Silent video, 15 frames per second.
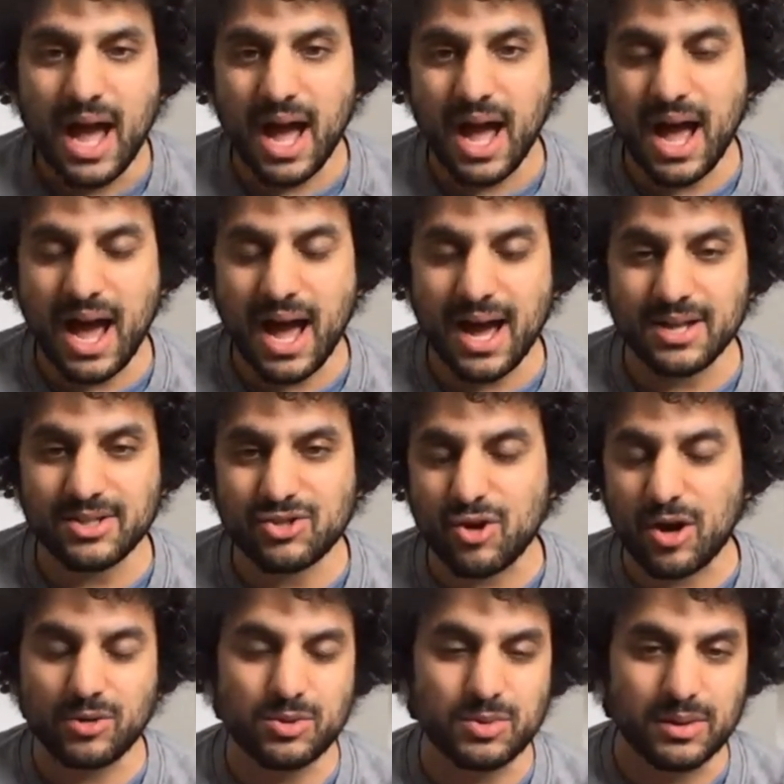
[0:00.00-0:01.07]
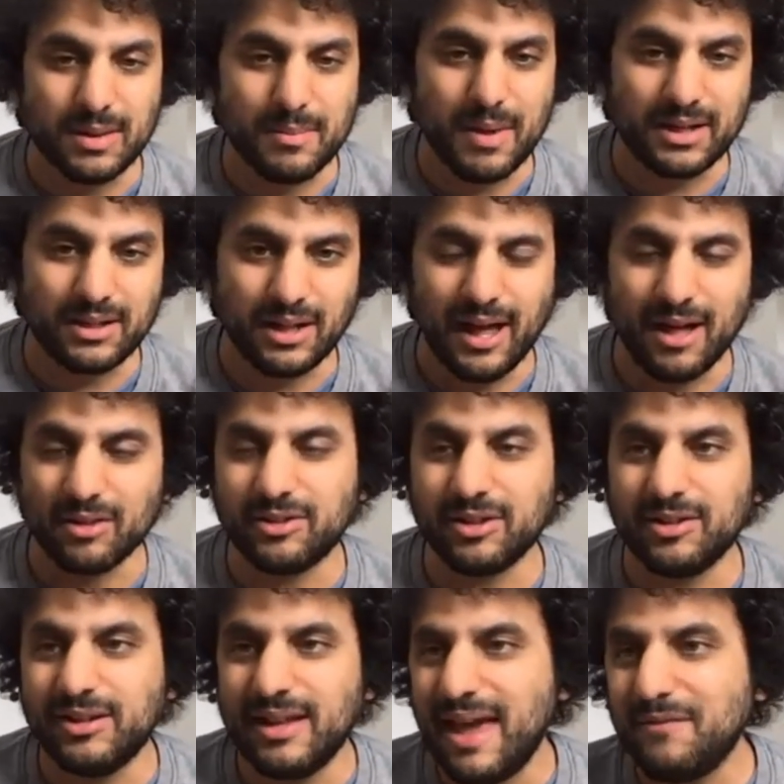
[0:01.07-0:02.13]
uh, ha- uh, struggles with their mental health
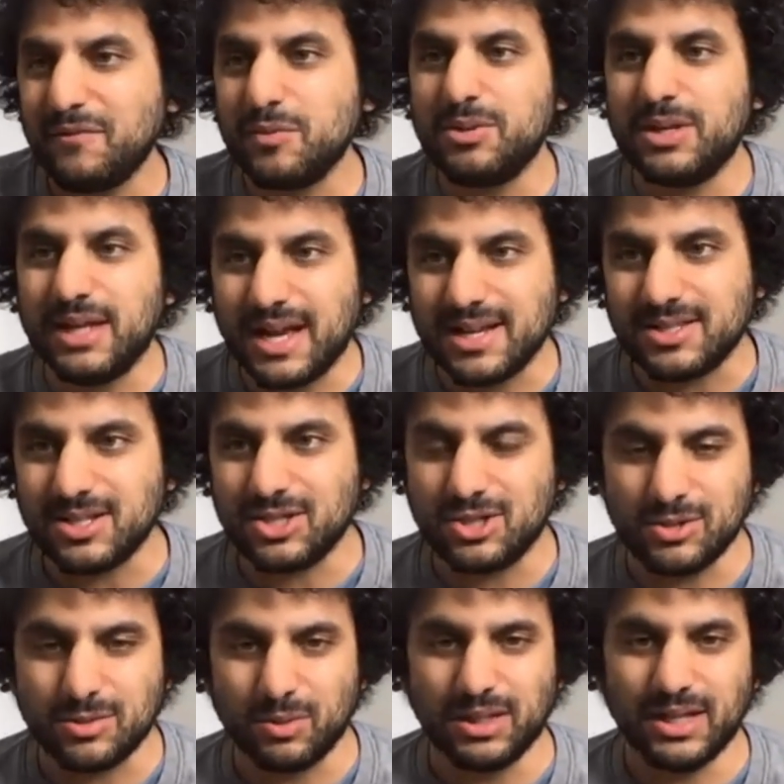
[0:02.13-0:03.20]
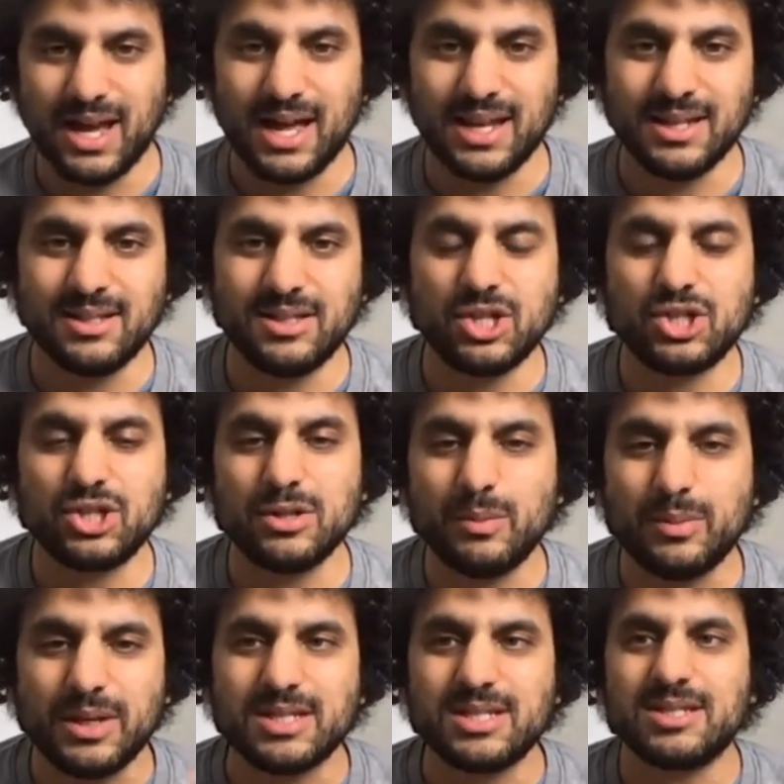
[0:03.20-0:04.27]
and everybody has issues with it and there
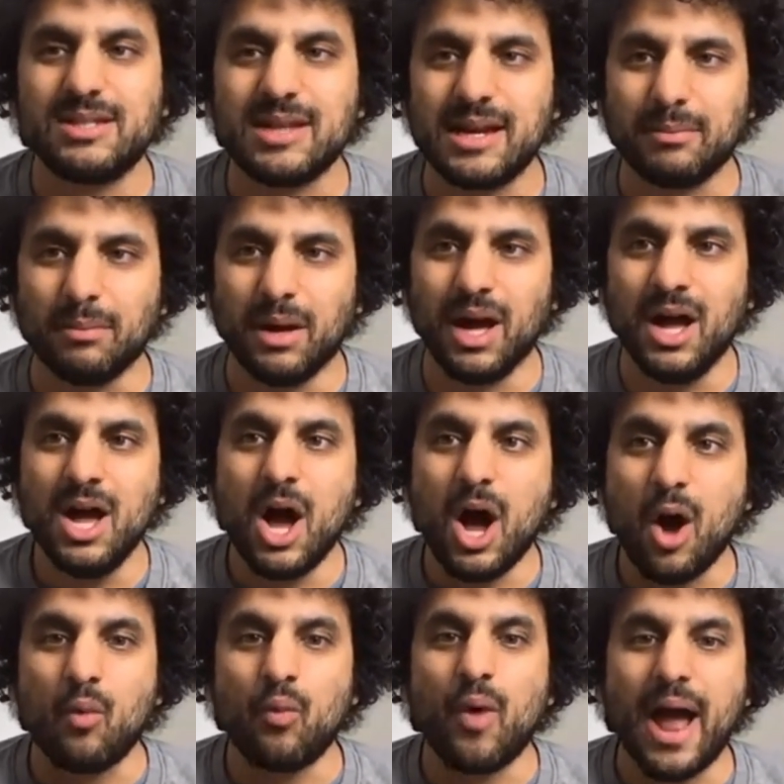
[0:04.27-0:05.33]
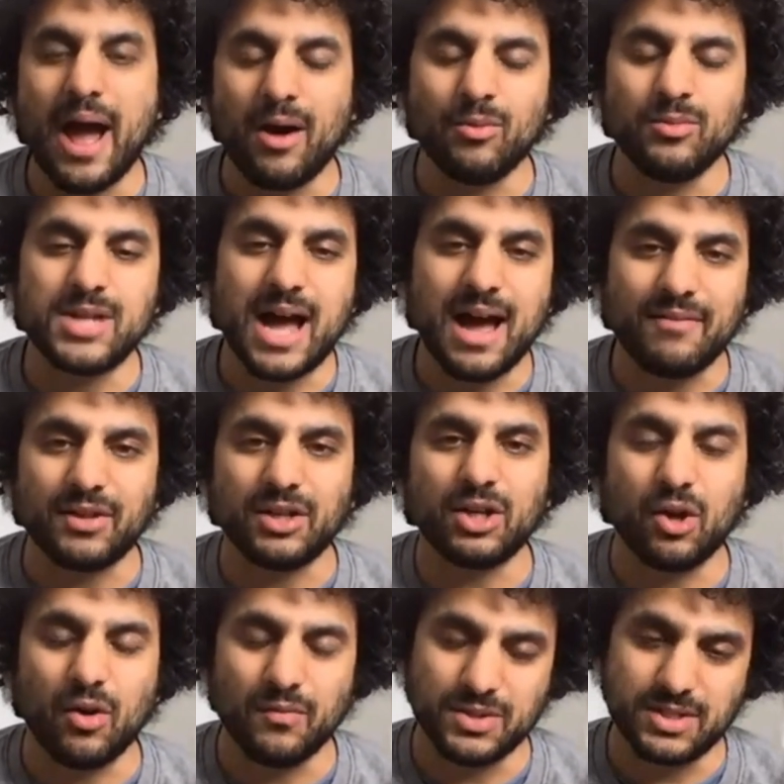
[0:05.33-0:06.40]
shouldn't be a stigma around having a
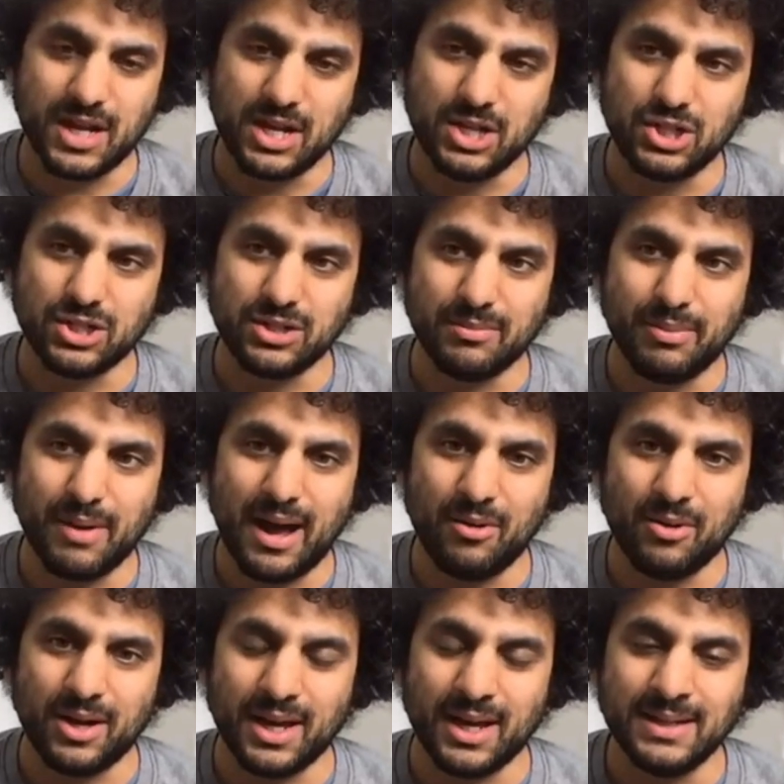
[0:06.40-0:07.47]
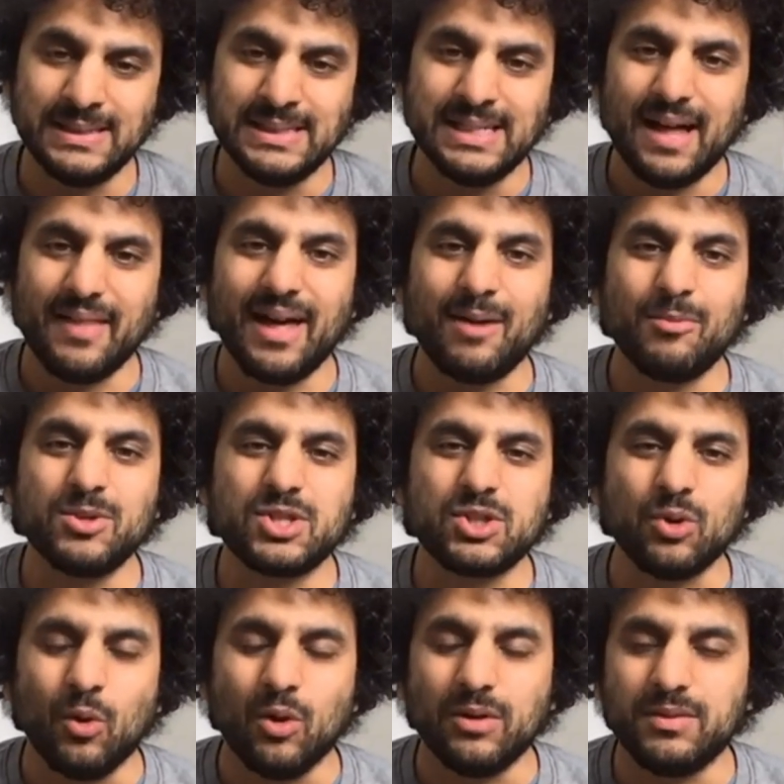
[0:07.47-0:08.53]
conversation about it and that was
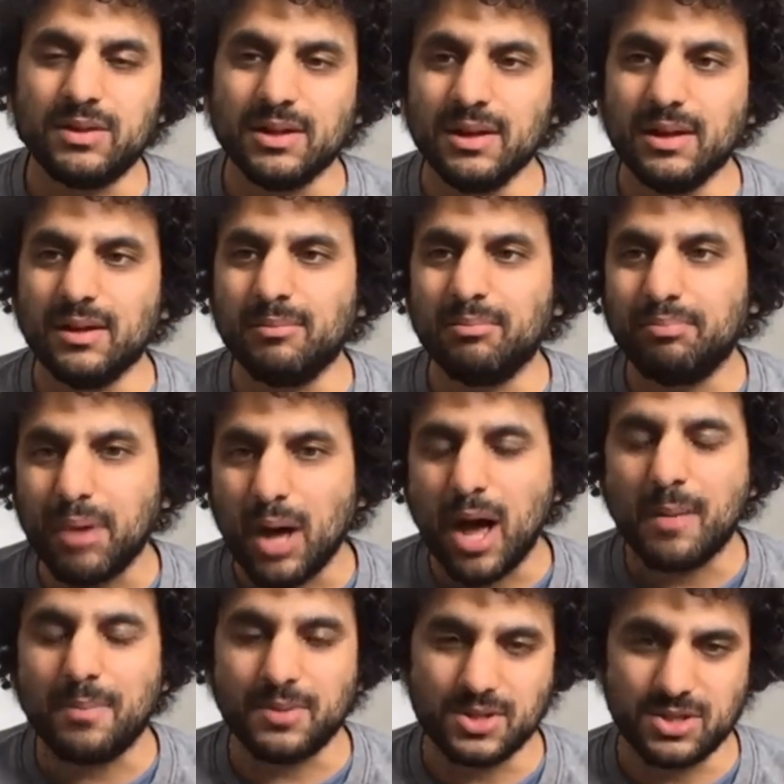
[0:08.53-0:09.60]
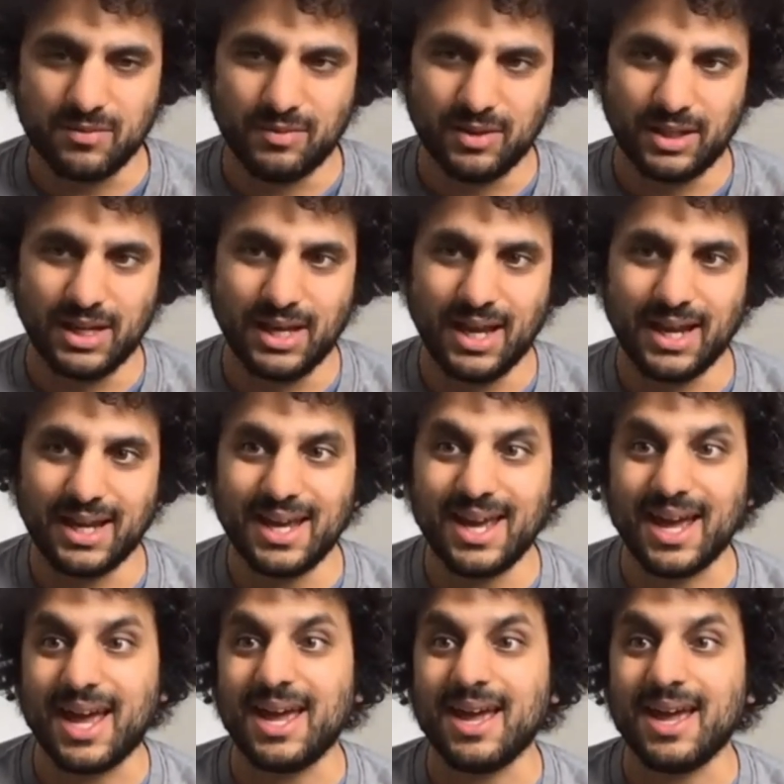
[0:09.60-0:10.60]
sort of the purpose of the gig it, uh,